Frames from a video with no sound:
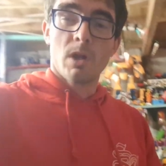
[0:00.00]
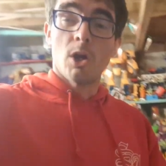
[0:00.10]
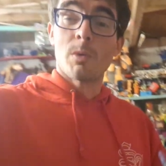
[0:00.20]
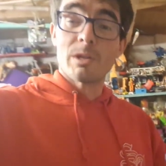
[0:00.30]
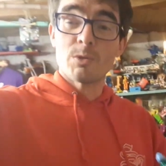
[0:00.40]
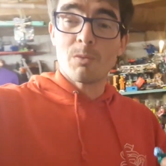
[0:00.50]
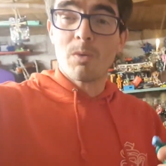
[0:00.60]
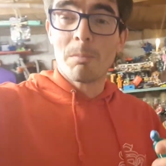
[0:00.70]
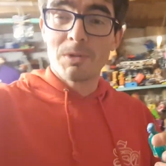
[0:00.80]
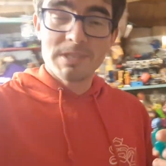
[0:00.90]
Oh, and I do have
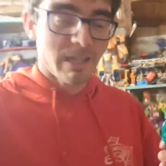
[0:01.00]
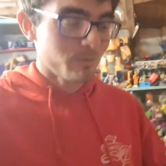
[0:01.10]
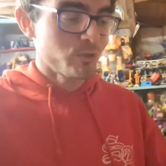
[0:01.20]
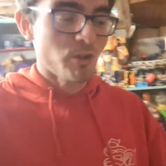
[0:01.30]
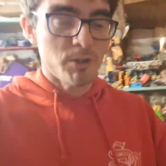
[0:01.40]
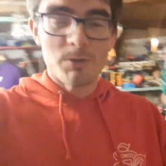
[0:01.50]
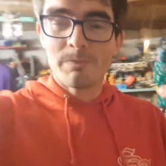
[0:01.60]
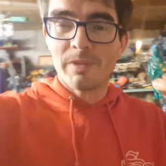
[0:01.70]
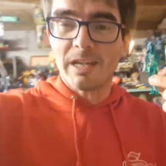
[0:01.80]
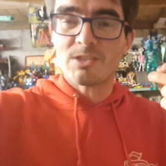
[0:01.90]
one more sale to show you.
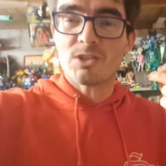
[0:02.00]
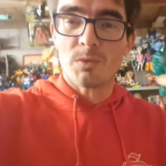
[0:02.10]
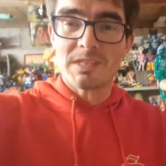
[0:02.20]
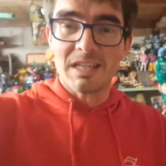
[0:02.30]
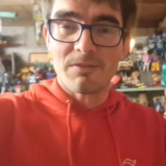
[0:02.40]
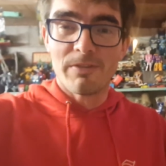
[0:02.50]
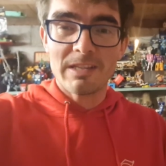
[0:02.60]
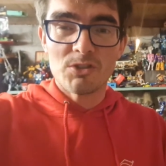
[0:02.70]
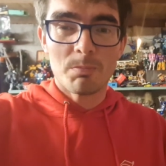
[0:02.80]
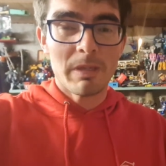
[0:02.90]
I sold this
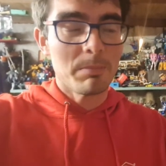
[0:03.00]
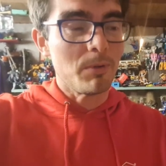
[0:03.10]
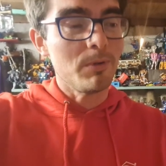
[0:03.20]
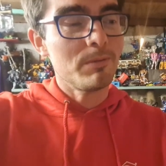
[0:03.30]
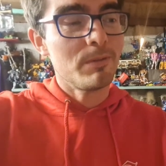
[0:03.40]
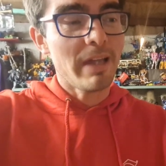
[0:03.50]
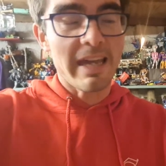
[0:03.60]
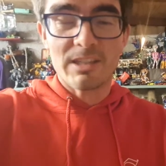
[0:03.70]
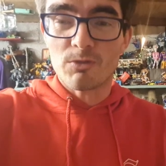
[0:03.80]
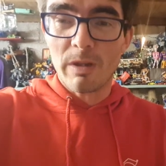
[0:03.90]
Adventure People
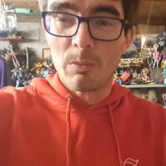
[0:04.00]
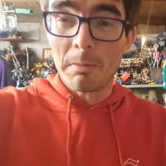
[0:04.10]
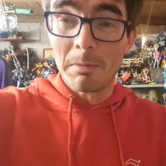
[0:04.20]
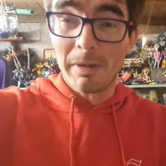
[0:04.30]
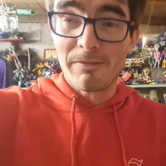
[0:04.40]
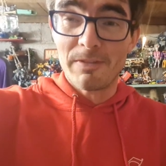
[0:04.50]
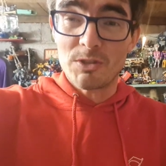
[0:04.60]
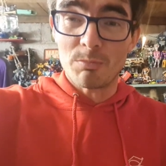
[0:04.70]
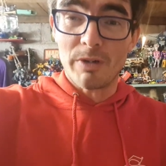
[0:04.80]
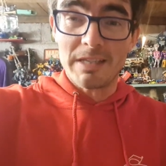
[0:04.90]
X-Ray Woman by Fisher
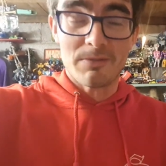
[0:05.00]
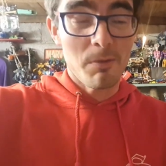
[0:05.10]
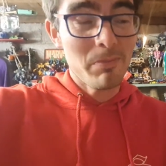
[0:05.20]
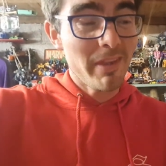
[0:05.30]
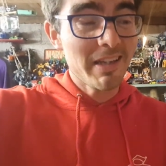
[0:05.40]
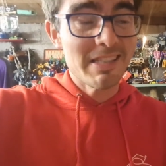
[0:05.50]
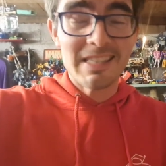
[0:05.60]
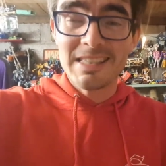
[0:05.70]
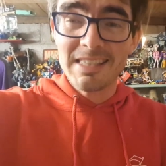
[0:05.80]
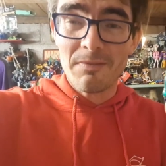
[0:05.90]
Price from
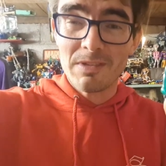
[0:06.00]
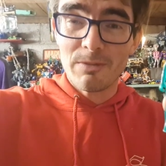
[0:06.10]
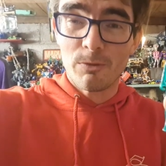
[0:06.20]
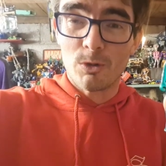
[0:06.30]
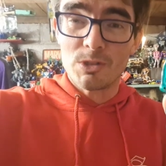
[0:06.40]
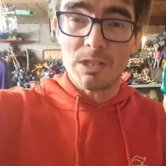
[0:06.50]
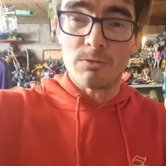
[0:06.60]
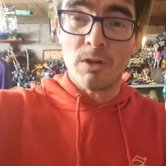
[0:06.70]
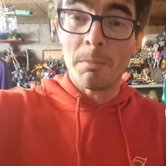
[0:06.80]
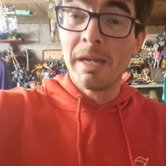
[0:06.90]
nineteen seventy-four, she's
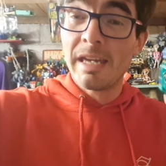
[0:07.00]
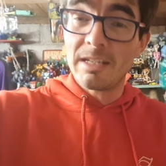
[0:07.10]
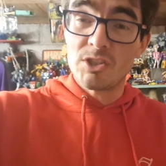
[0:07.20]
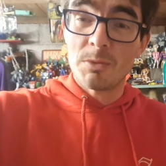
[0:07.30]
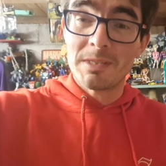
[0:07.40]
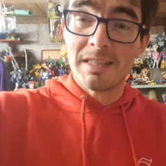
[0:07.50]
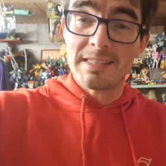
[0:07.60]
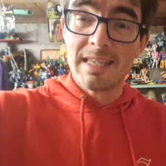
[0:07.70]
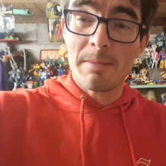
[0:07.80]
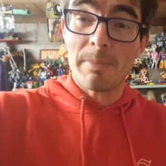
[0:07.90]
from, and she was in the
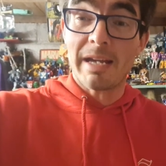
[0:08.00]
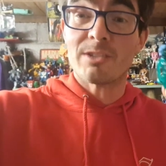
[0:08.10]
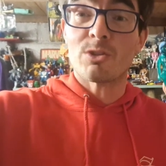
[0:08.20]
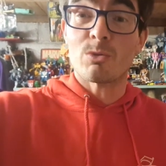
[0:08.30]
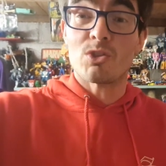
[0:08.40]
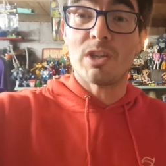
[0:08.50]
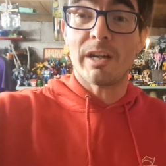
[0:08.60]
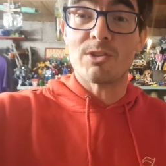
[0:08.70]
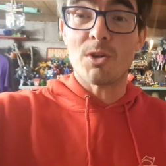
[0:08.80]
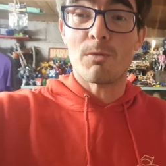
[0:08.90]
same bag as those G I
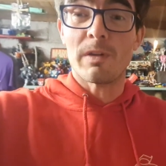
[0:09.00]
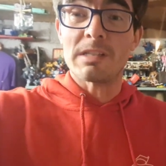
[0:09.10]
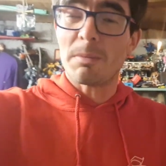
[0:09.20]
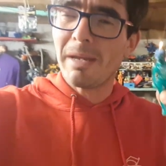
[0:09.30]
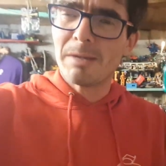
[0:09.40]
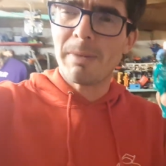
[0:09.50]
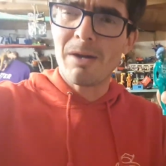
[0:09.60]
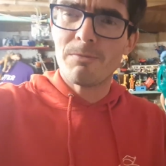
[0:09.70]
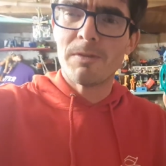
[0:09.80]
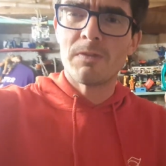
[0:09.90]
Joe figures. I paid a
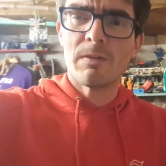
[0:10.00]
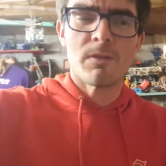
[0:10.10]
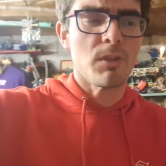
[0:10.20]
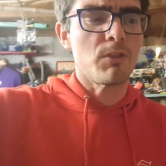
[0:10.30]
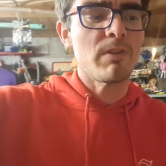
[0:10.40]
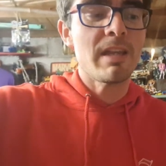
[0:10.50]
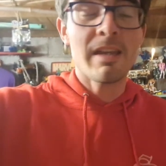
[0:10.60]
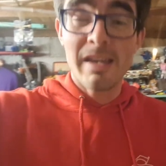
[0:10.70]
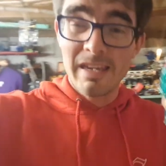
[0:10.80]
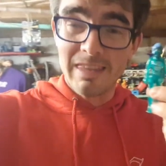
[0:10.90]
pound fifty for the three.
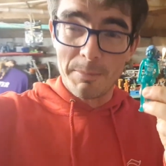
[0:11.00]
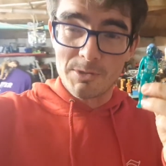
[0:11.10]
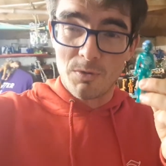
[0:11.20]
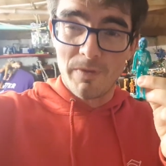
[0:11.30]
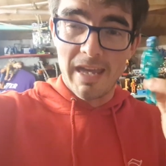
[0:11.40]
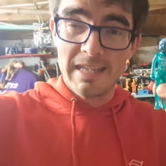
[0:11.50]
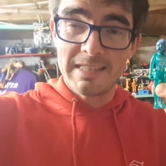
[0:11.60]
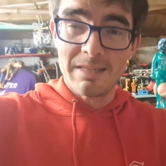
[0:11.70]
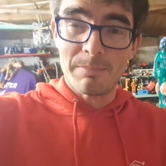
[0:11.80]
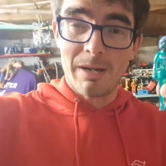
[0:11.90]
That one's gone for
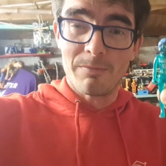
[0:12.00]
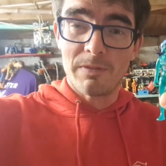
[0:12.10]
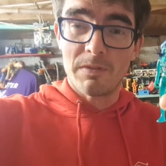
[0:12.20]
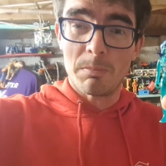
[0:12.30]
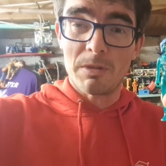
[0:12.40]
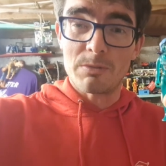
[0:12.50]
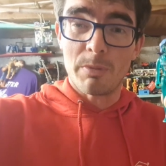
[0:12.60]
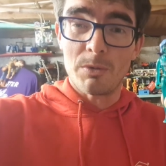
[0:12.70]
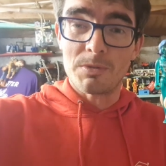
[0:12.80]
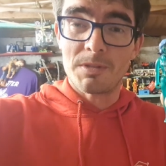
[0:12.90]
eighteen pound fifty plus
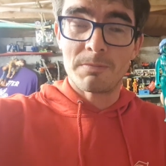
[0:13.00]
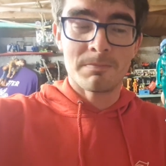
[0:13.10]
post.